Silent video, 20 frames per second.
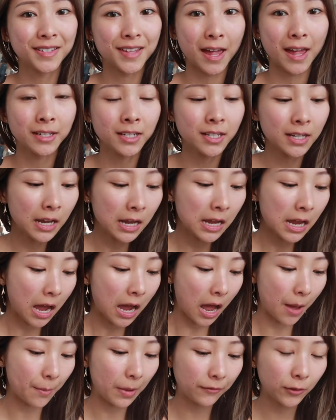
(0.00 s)

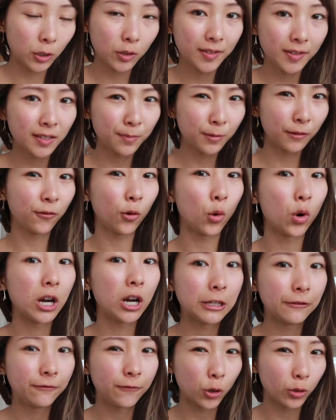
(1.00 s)
I've used this before
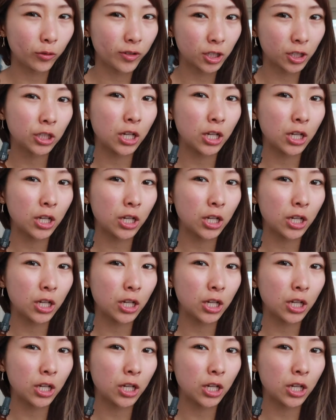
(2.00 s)
and photos